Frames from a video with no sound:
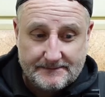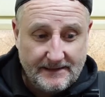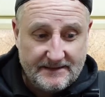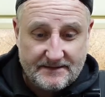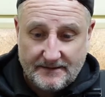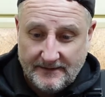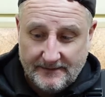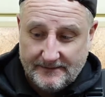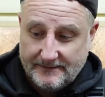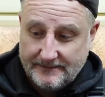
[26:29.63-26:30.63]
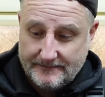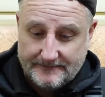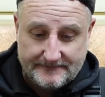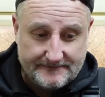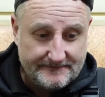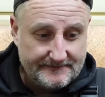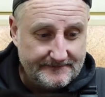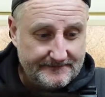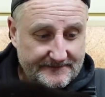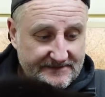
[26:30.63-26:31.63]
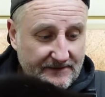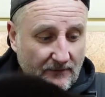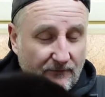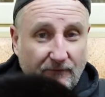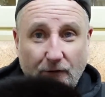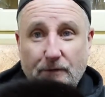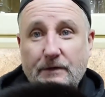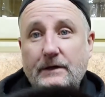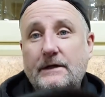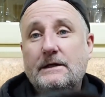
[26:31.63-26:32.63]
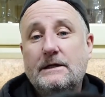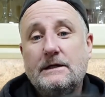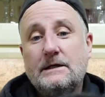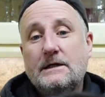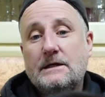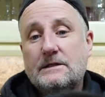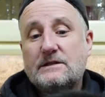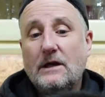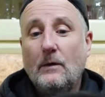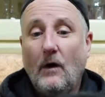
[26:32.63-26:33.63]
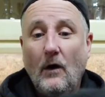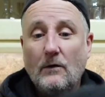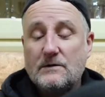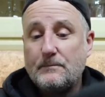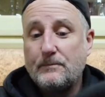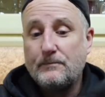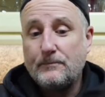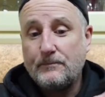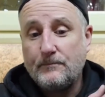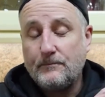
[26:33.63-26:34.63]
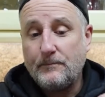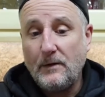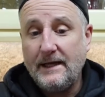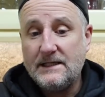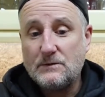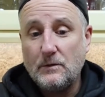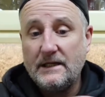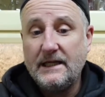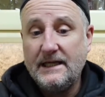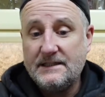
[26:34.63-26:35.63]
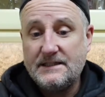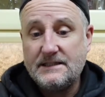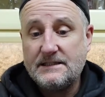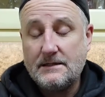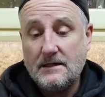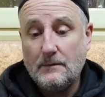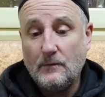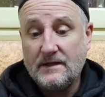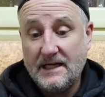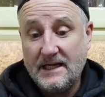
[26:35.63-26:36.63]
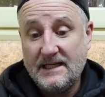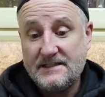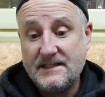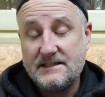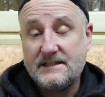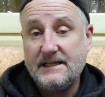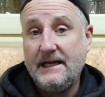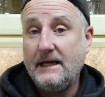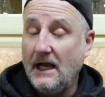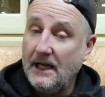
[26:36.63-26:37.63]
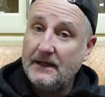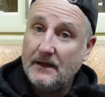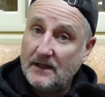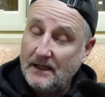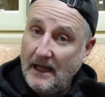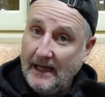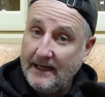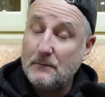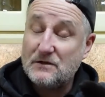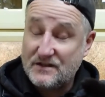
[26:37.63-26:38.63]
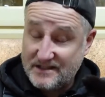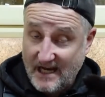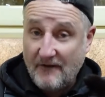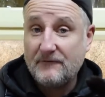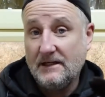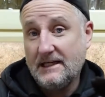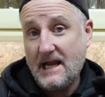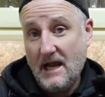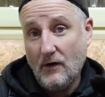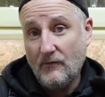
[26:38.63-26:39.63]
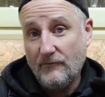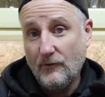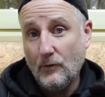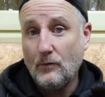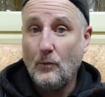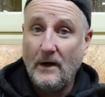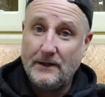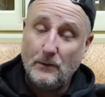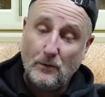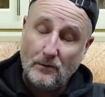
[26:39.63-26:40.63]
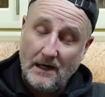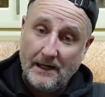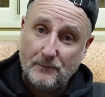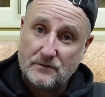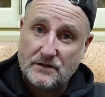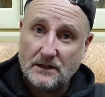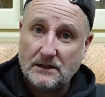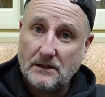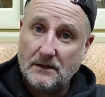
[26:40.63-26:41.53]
is there? There's no food. So I was pleased with the EasySteer, and it was definitely helpful when you were able to